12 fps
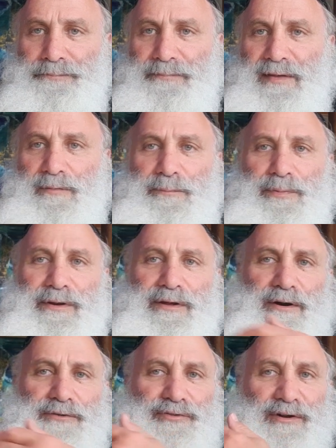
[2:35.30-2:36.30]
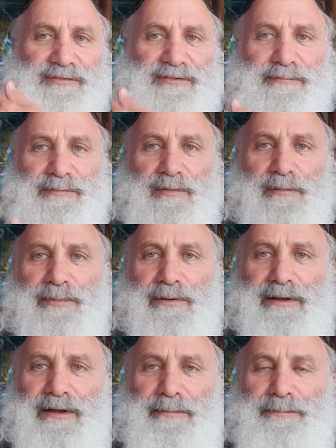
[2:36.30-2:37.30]
that we're putting our trust in, but we're
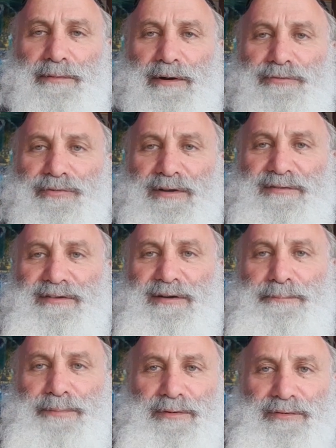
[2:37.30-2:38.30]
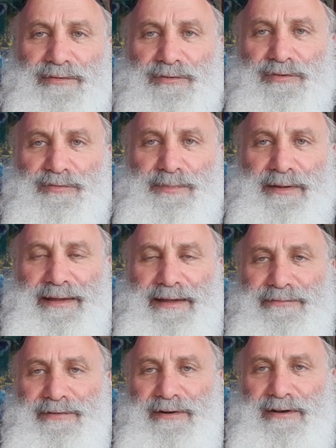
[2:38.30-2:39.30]
putting our trust in a person whose
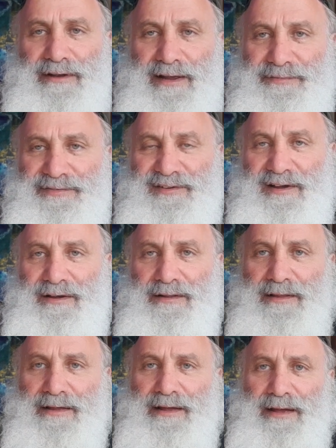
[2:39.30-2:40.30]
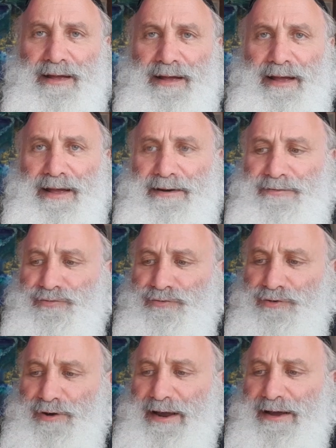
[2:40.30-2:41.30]
behavior and lifestyle and
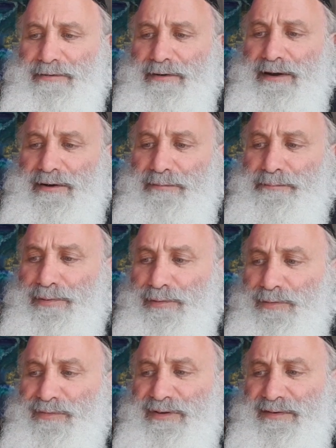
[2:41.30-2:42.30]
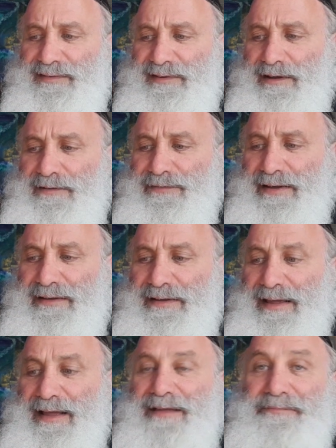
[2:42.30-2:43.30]
track record proves itself.
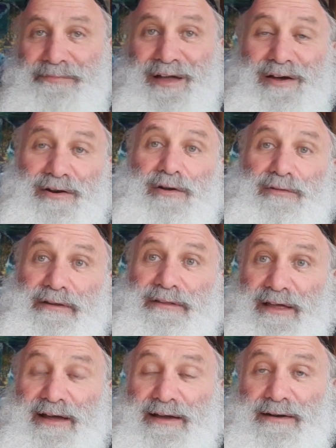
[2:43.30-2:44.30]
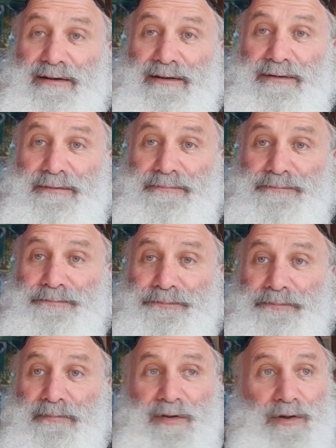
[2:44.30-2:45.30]
And not only that,
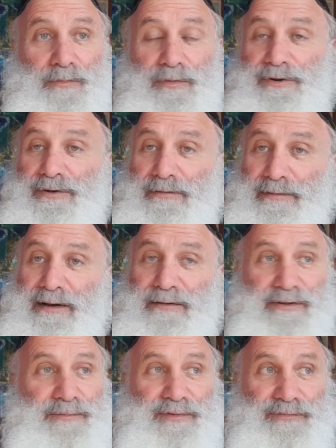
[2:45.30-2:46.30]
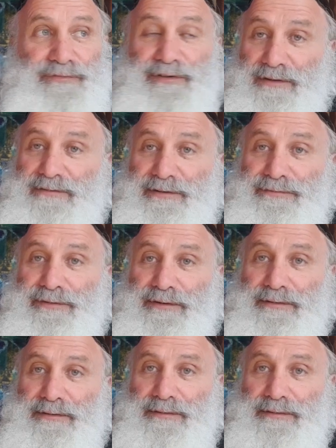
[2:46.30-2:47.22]
when you're around him, you feel different.